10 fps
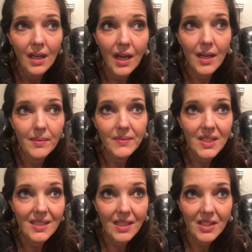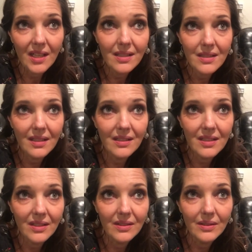um, to digest and
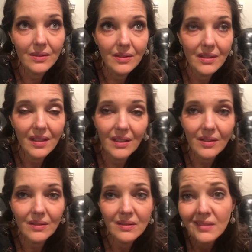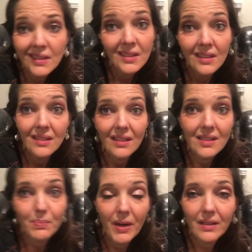to, you know,
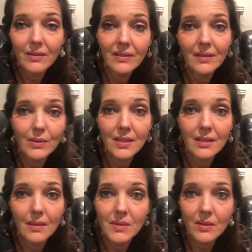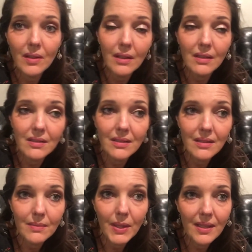that's part of the reason I'm doing this,
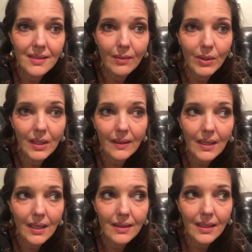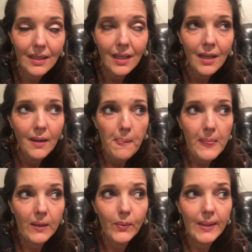is because I really think that,
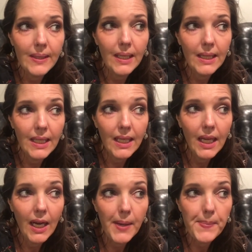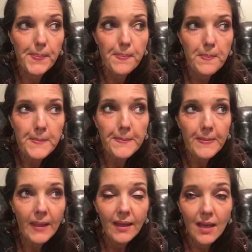you know, one thing that um,
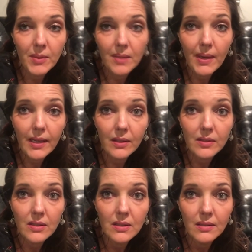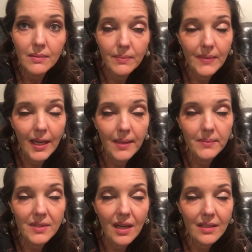Emily Myers
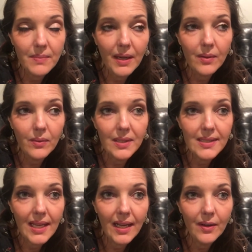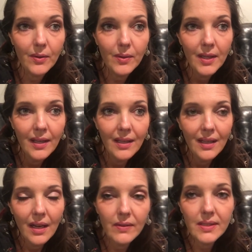um, talked about was how
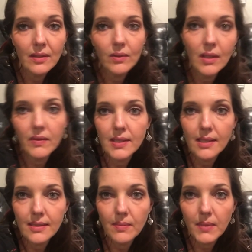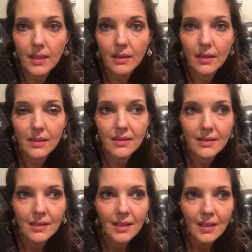every single one of us has something that's